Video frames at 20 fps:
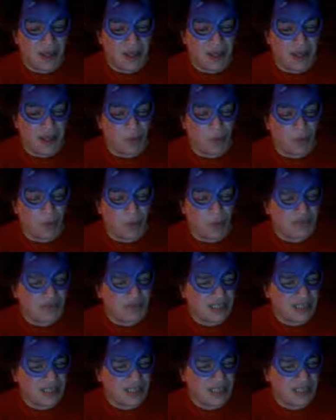And what
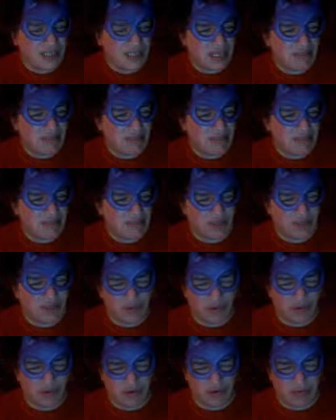do they say? The
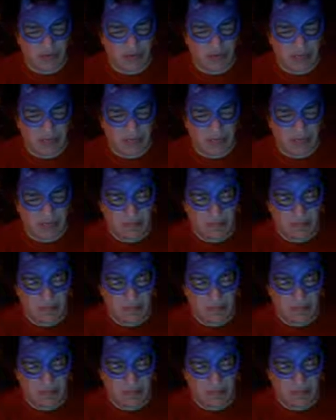story?